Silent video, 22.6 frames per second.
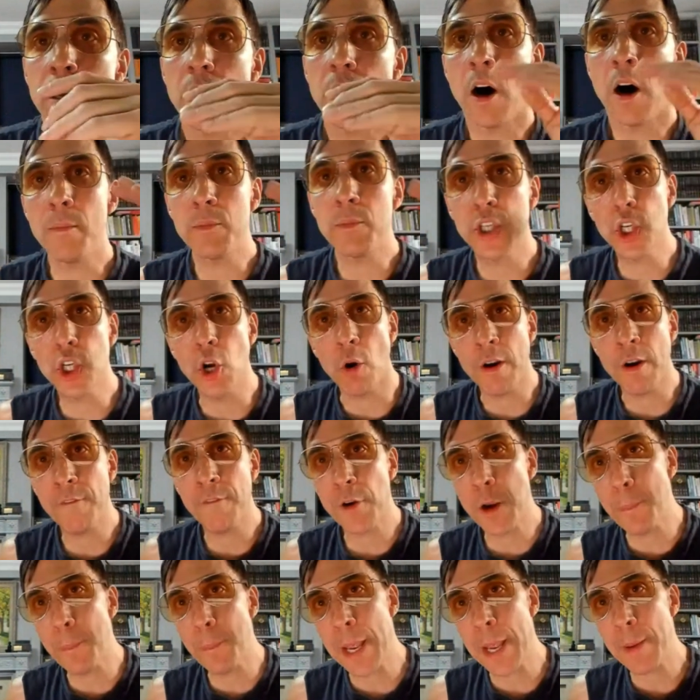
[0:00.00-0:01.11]
I'm sorry for
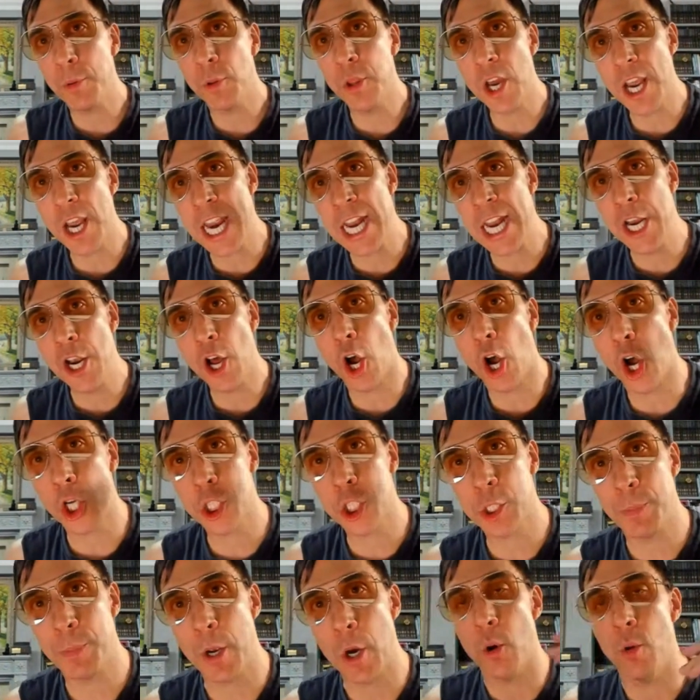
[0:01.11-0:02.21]
the people that are ill in the
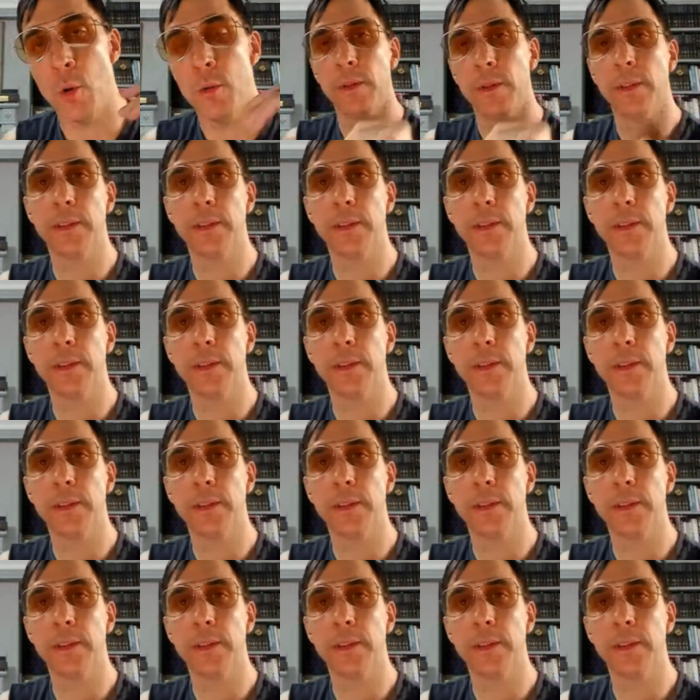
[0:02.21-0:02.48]
hospital,